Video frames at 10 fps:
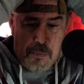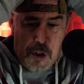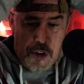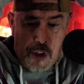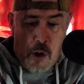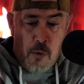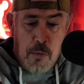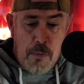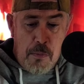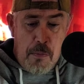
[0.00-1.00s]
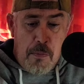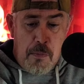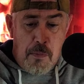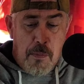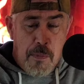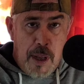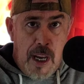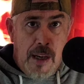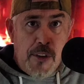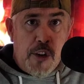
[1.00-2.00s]
So I
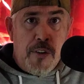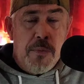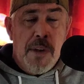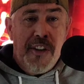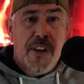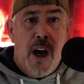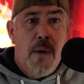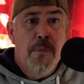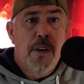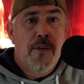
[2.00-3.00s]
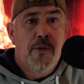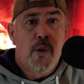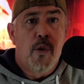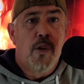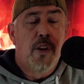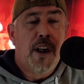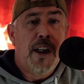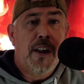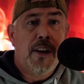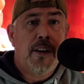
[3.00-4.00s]
haven't driven my Saab for
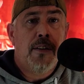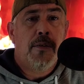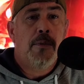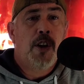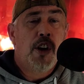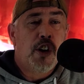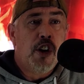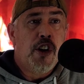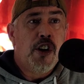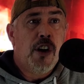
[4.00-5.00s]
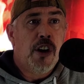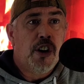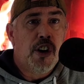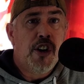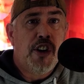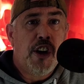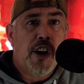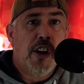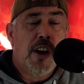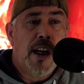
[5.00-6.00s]
a good
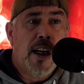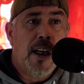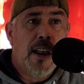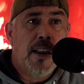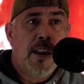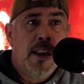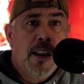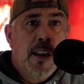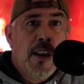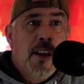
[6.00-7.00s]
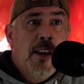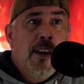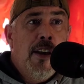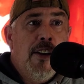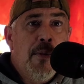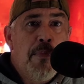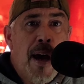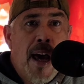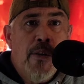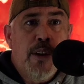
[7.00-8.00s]
year, and the
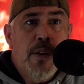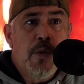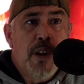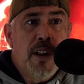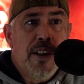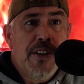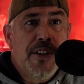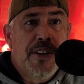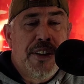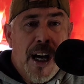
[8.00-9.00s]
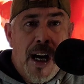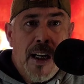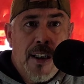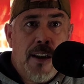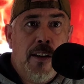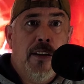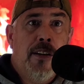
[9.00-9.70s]
battery was dying.